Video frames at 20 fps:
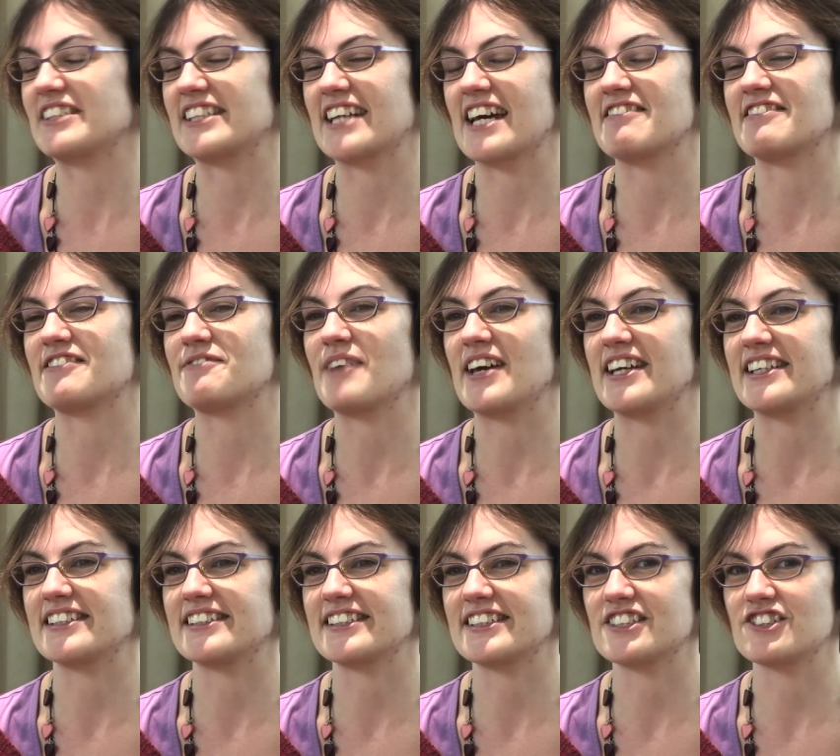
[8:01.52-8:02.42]
together and makes
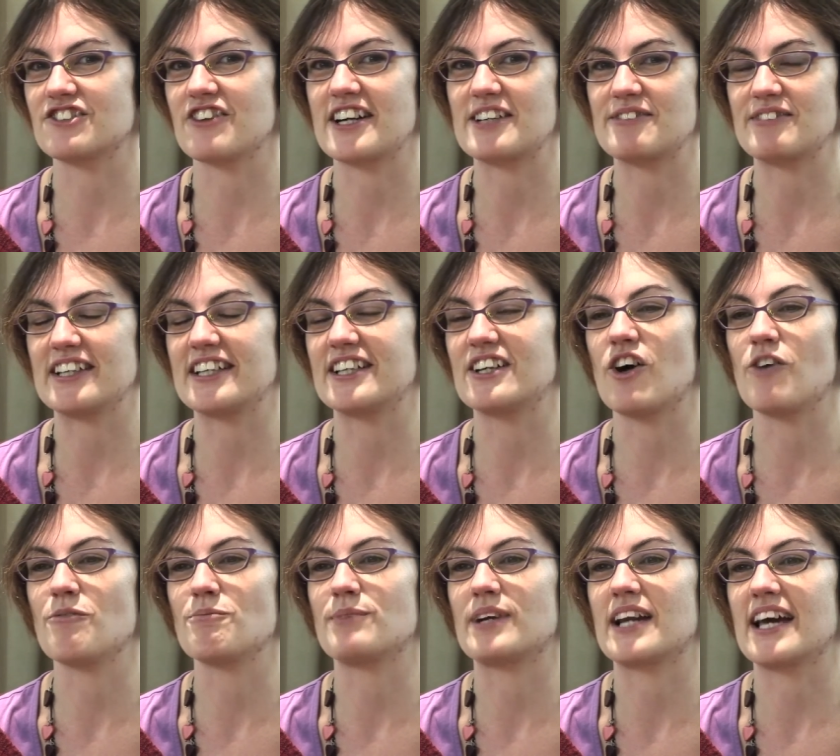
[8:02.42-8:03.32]
this incredibly
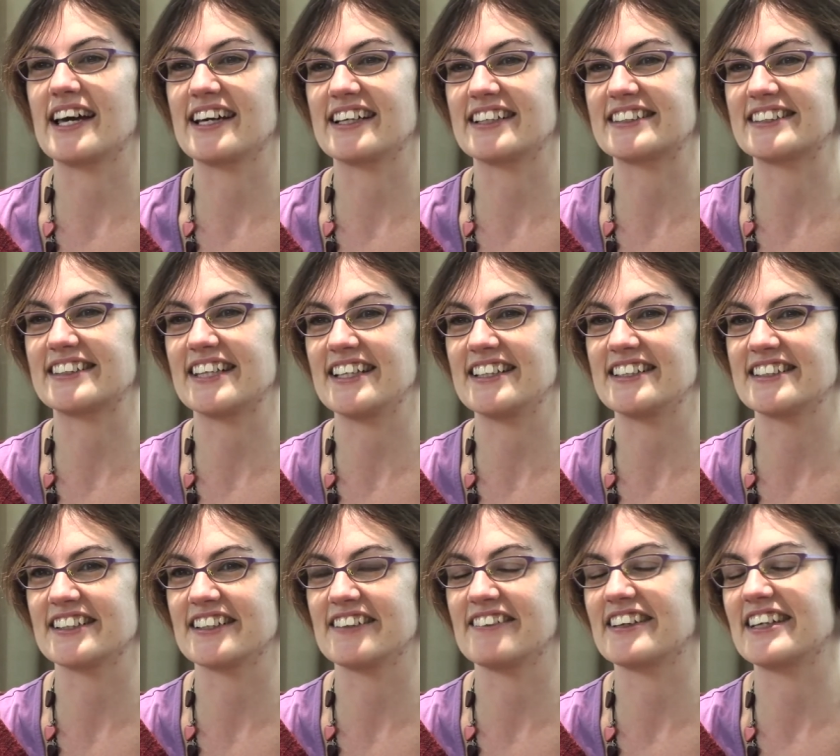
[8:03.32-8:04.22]
complex
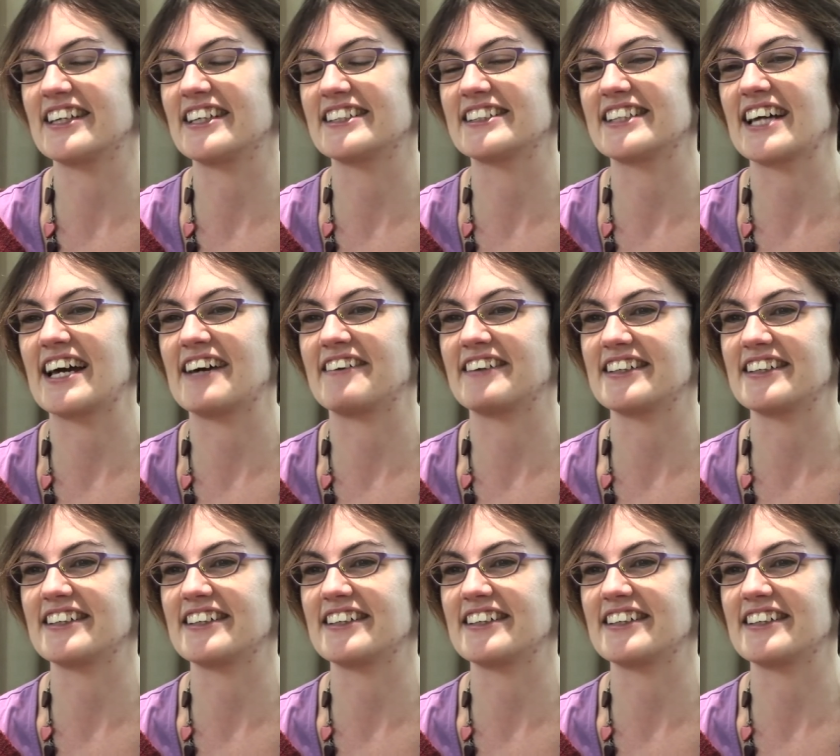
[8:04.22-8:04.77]
interlocking sound.